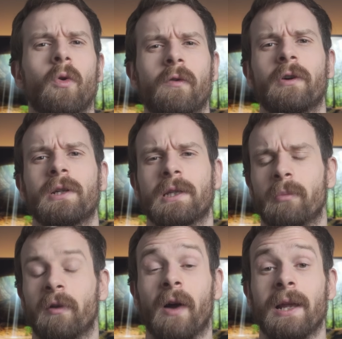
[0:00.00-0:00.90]

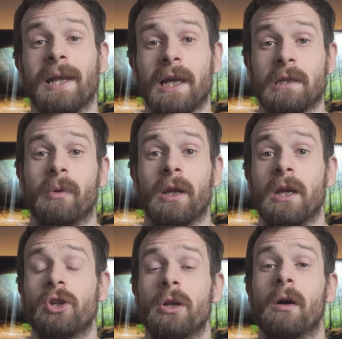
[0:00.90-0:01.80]
oversimplified
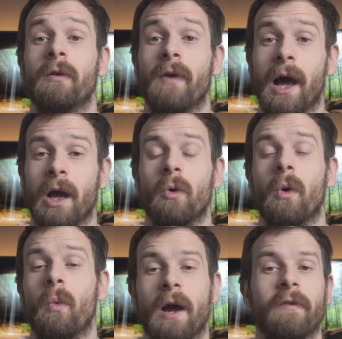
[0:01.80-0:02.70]
explanation of how
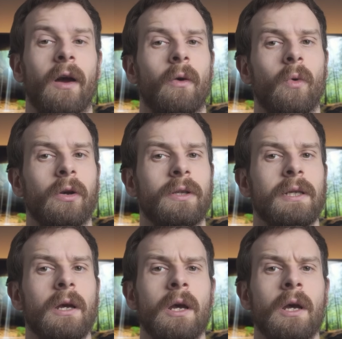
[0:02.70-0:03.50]
Wi-Fi works,